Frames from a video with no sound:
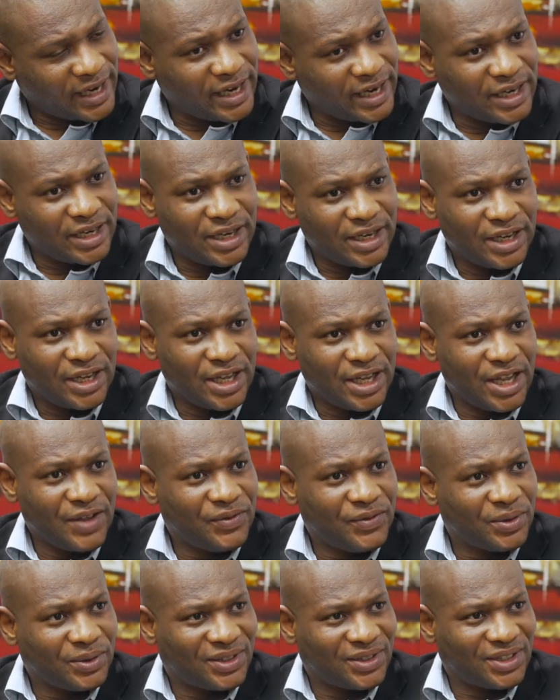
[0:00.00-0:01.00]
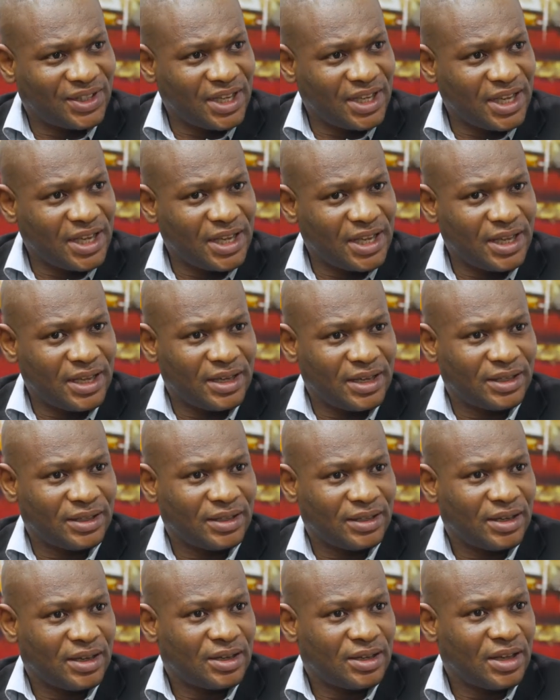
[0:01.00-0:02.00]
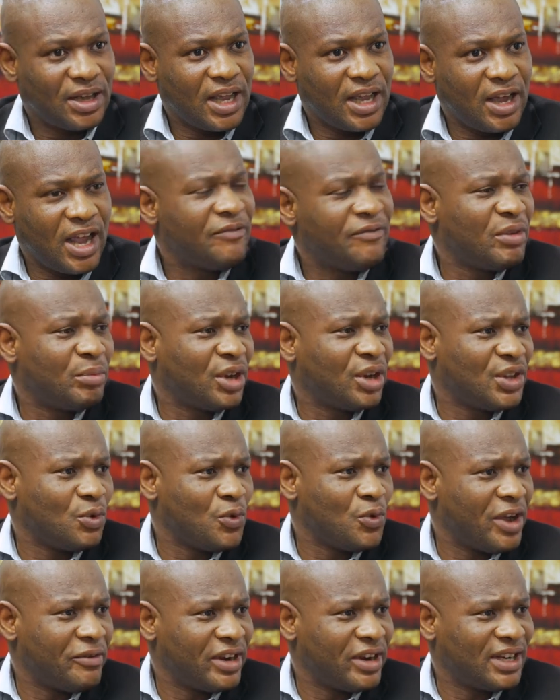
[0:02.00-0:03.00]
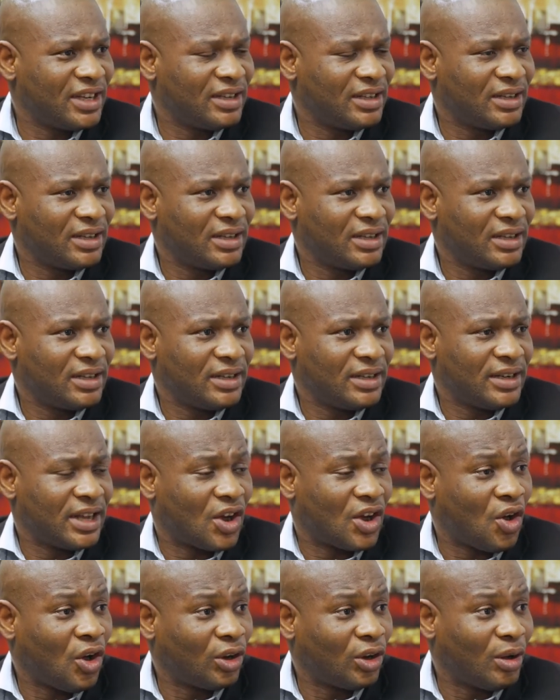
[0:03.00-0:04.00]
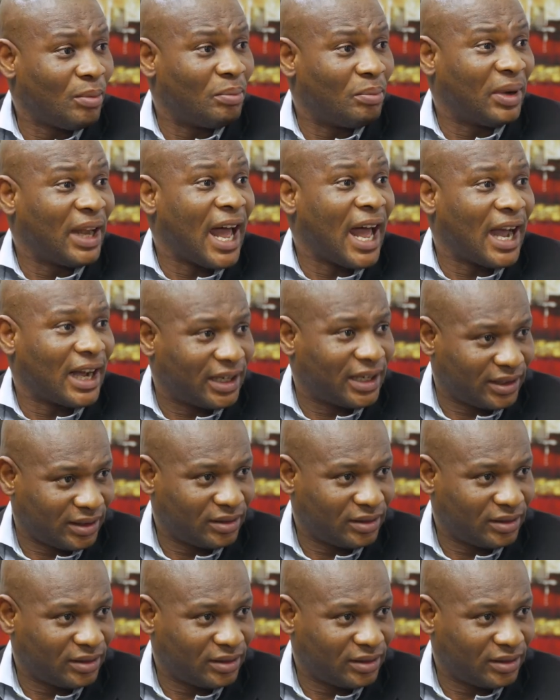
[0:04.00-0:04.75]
then if you see everybody wearing the color black,